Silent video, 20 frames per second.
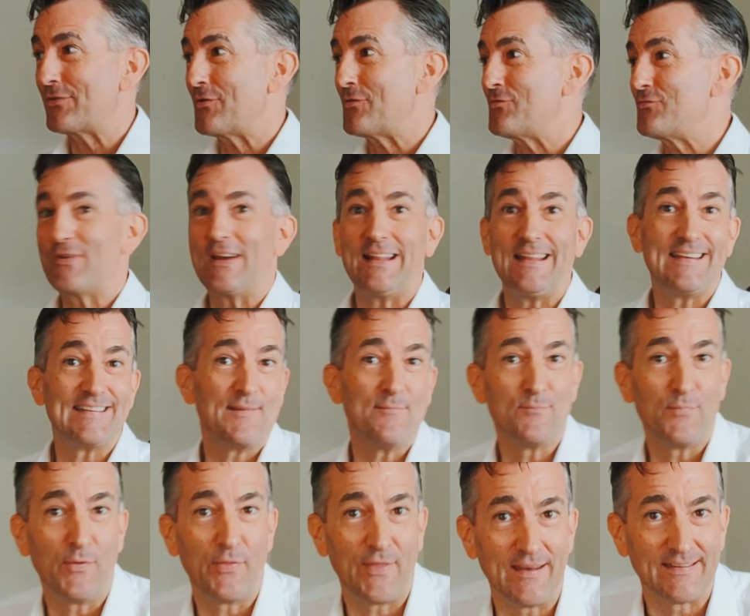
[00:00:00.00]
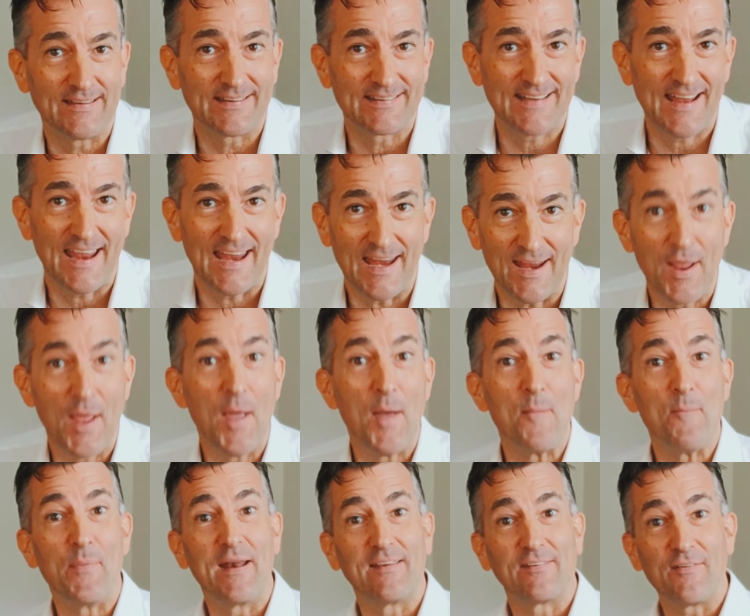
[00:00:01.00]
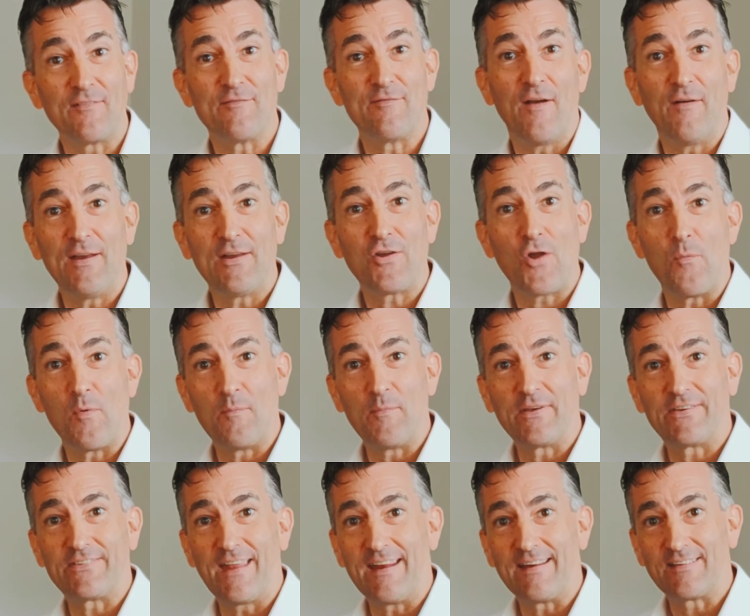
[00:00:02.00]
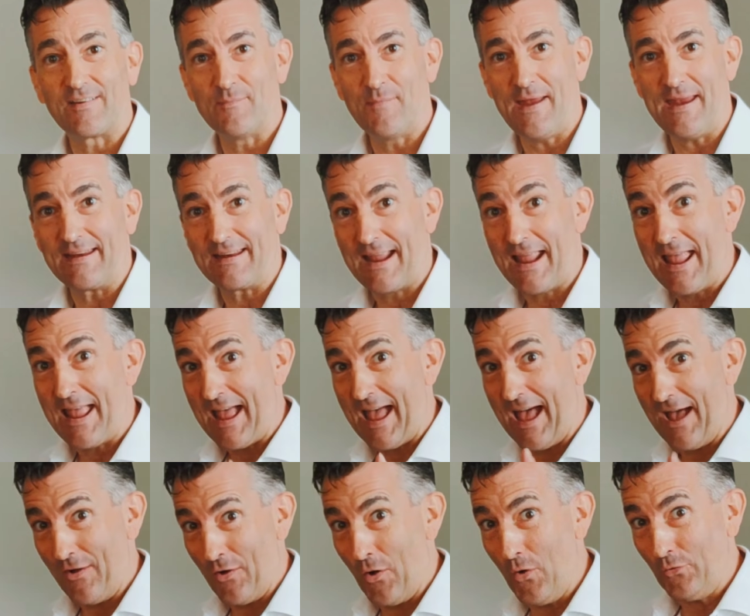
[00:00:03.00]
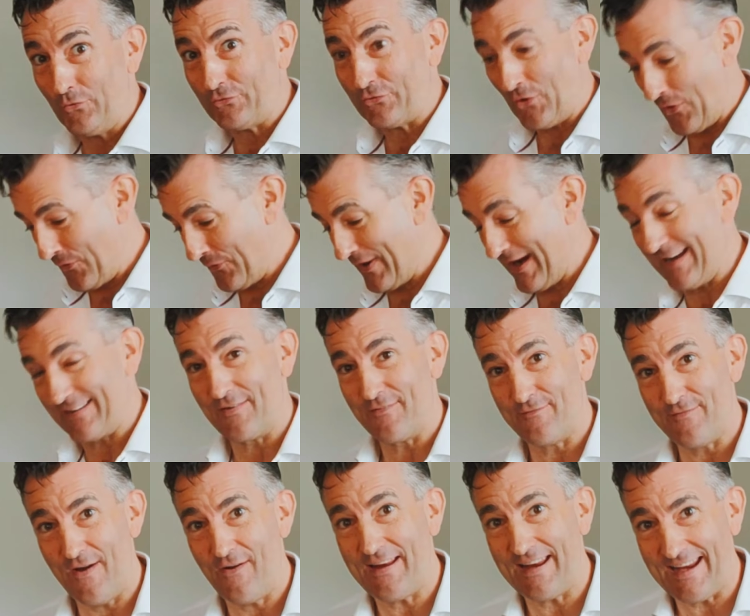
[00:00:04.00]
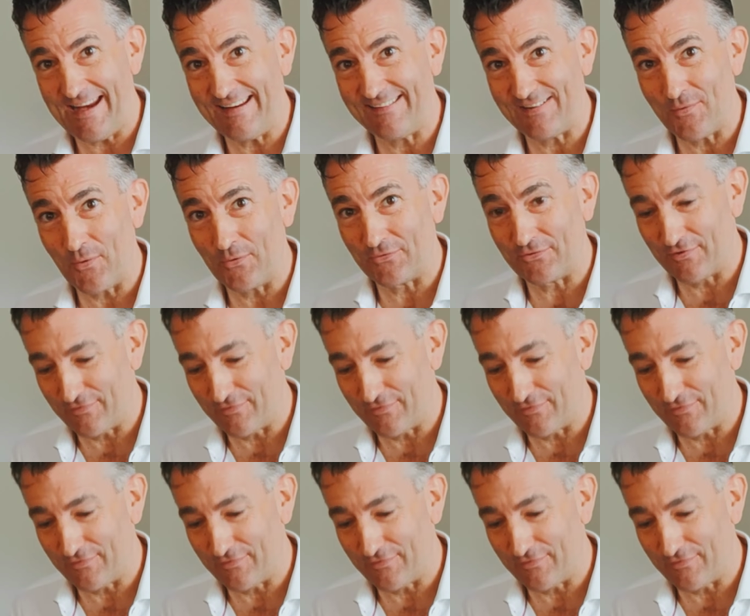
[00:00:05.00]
a really simple thing to say, but it's a very common mistake to make. Also, it's a very easy one to